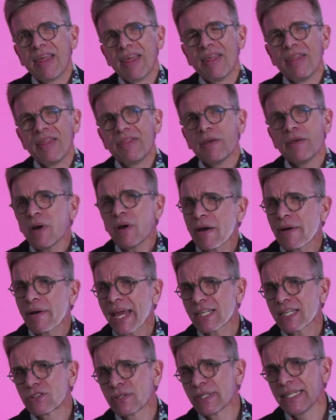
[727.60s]
There are
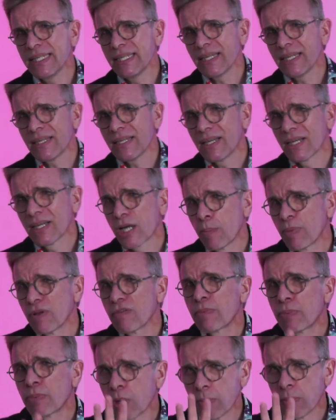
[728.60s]
actually a couple of
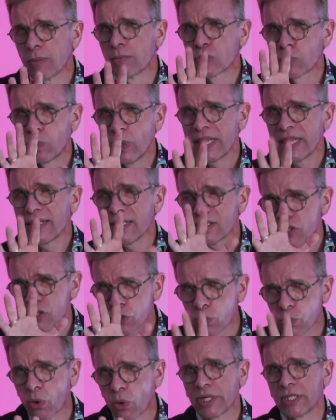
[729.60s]
problems with this
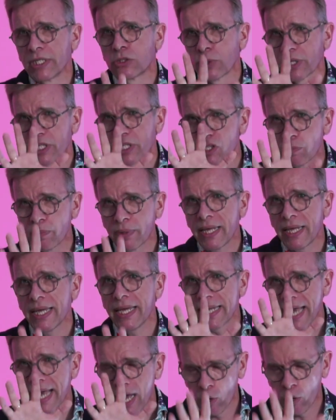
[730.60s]
story to explain
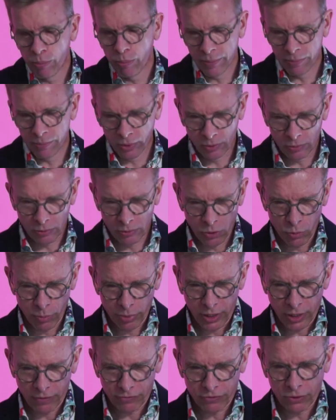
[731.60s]
how people grope
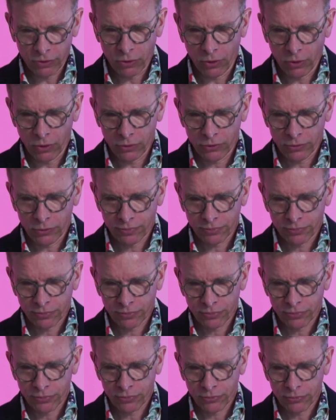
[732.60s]
after God.
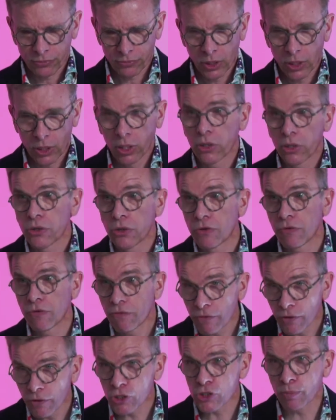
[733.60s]
The
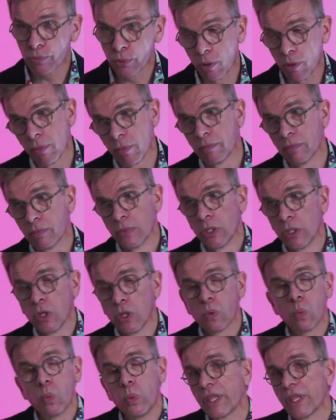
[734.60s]
first problem
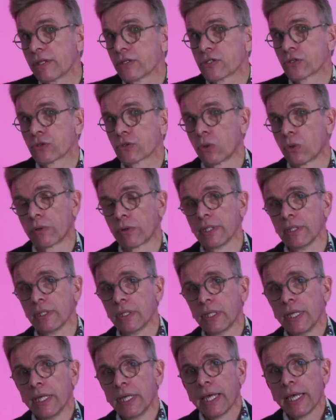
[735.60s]
with the story
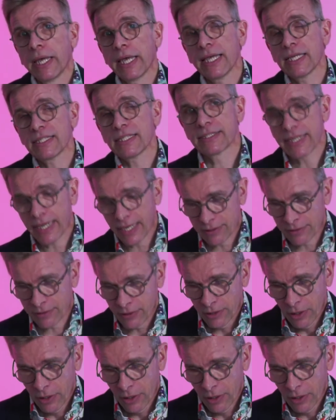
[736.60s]
is that